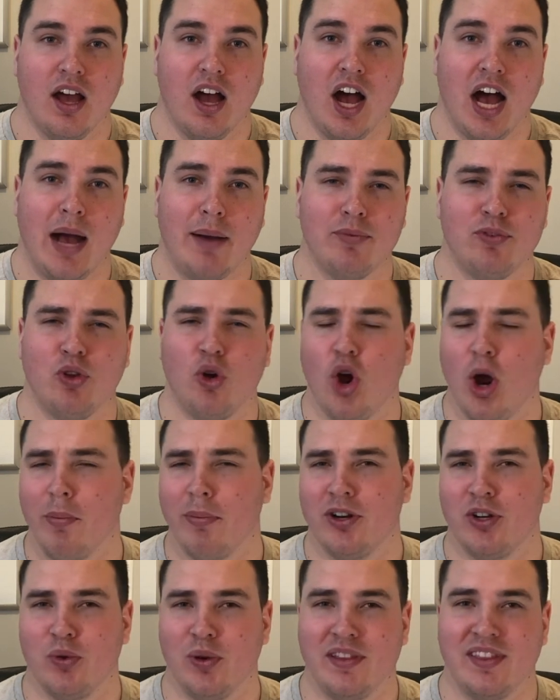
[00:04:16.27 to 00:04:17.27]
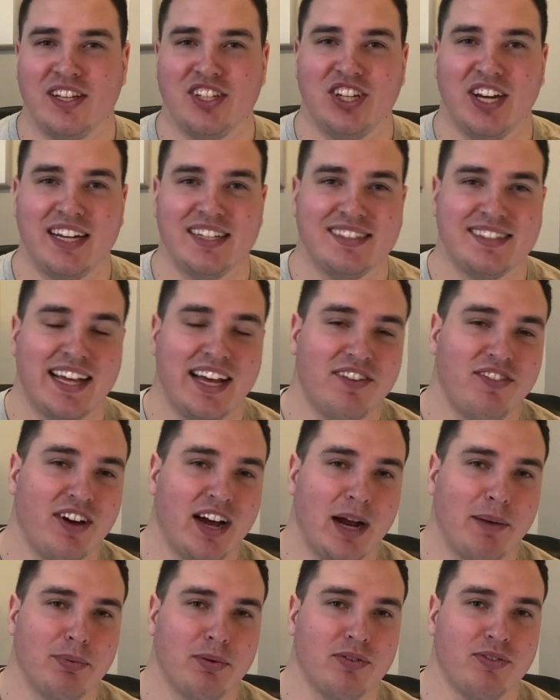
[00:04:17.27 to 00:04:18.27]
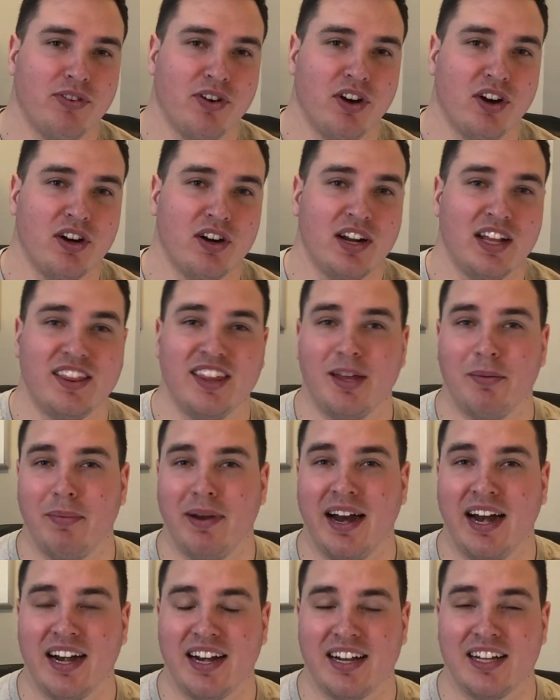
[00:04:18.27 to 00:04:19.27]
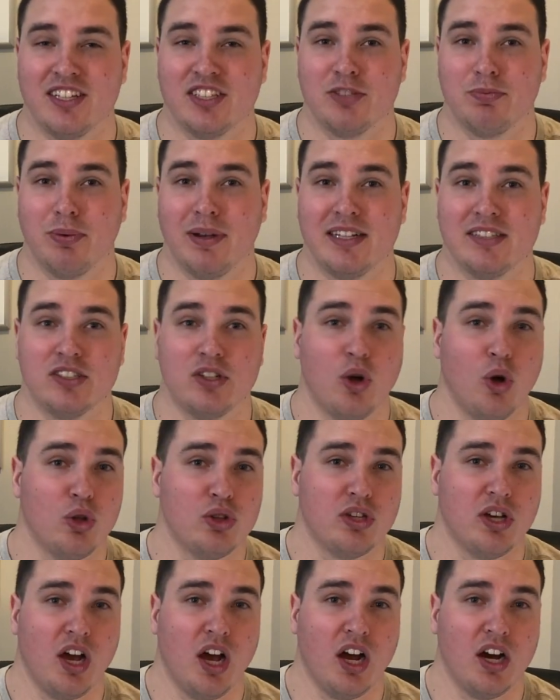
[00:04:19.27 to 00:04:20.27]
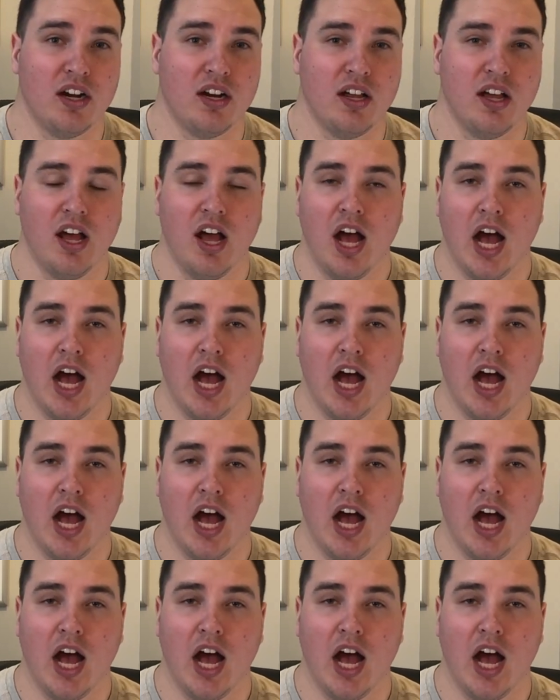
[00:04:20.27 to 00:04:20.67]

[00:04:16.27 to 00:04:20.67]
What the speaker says: I'm torn between the Chase Sapphire Preferred and the American Express Gold Card.